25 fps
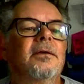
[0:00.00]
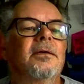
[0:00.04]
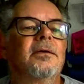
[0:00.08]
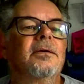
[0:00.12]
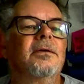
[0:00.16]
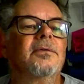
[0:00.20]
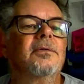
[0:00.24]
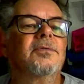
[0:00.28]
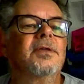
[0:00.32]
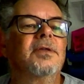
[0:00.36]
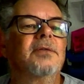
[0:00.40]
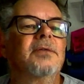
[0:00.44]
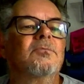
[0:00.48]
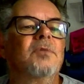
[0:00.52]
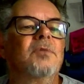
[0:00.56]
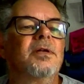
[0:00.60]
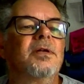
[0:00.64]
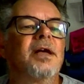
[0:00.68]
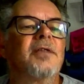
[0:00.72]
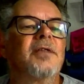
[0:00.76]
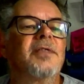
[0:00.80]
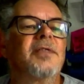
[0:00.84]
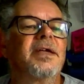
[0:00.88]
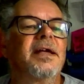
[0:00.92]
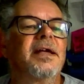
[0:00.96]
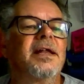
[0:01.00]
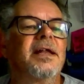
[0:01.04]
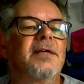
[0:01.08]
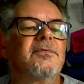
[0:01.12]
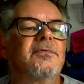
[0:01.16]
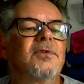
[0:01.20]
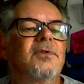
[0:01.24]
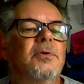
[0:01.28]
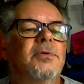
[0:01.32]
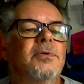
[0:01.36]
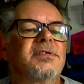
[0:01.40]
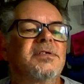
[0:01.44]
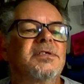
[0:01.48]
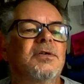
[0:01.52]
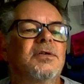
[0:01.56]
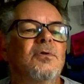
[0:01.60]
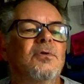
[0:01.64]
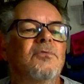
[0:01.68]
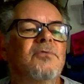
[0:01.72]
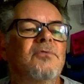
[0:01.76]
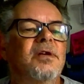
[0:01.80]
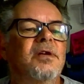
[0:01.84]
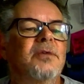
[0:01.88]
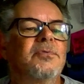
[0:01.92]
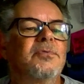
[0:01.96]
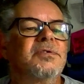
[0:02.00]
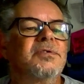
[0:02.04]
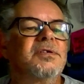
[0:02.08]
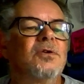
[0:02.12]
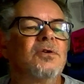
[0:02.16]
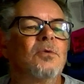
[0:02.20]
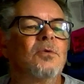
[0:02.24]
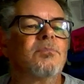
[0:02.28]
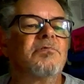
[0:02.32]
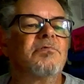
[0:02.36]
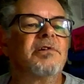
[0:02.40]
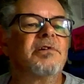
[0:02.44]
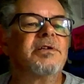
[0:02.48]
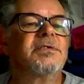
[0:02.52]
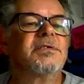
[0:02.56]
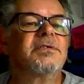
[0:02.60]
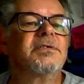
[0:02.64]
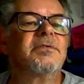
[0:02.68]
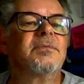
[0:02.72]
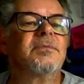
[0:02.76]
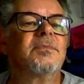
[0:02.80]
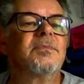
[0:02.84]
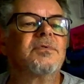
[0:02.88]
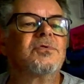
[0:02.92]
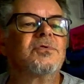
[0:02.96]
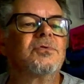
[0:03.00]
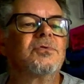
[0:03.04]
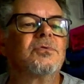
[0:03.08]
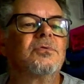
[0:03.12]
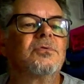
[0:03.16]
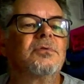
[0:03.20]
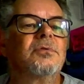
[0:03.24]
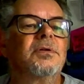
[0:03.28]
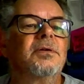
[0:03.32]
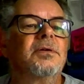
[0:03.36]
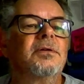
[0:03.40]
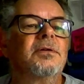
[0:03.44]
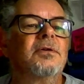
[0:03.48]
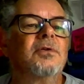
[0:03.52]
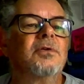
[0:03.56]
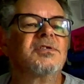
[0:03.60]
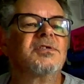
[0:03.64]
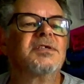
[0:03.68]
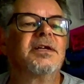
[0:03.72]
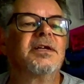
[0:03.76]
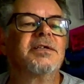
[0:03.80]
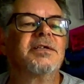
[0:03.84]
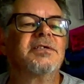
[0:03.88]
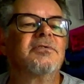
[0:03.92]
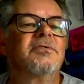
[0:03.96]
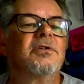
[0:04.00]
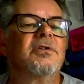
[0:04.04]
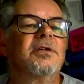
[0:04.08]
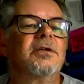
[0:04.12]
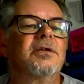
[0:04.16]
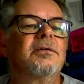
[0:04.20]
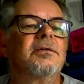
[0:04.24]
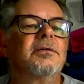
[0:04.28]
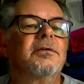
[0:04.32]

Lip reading: think LFO is low frequency operator, I'm not sure, oscillator rather.